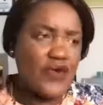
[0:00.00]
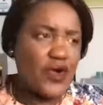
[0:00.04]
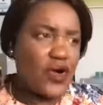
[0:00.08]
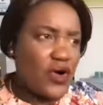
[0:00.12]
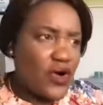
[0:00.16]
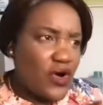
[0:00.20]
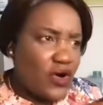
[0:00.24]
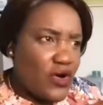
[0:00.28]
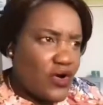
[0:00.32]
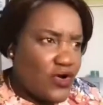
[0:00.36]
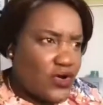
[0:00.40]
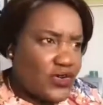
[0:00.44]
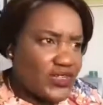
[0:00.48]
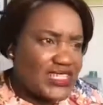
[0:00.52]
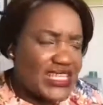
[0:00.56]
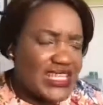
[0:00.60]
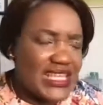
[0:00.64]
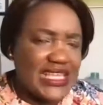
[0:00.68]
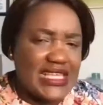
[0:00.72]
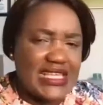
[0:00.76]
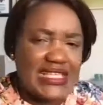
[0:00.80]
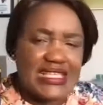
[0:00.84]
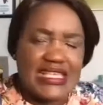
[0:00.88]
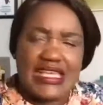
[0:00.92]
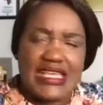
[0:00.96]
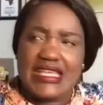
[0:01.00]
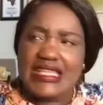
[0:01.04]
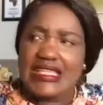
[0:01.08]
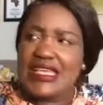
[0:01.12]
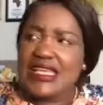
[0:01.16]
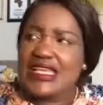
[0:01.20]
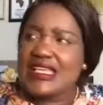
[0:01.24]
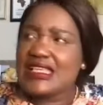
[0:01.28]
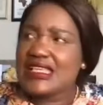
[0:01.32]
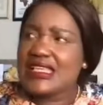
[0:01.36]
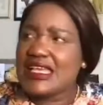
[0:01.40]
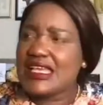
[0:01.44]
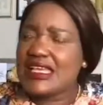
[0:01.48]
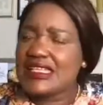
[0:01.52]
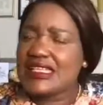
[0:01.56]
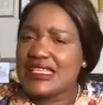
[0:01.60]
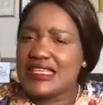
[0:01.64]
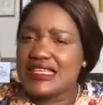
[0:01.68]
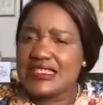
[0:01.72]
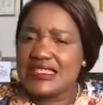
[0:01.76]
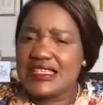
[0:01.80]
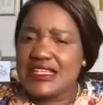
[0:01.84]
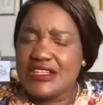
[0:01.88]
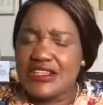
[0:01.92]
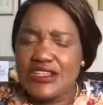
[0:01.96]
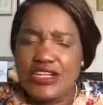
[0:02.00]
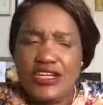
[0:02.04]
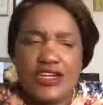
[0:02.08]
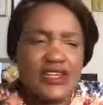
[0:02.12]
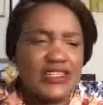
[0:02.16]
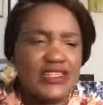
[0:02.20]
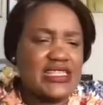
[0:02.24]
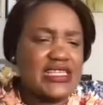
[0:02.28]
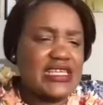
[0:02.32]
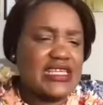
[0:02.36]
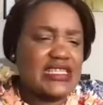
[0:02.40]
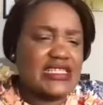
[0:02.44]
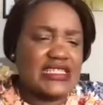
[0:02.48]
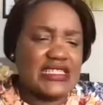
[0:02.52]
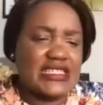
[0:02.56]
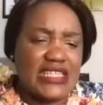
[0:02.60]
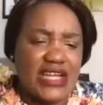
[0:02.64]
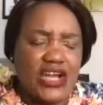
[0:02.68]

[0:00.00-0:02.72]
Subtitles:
all the learnings,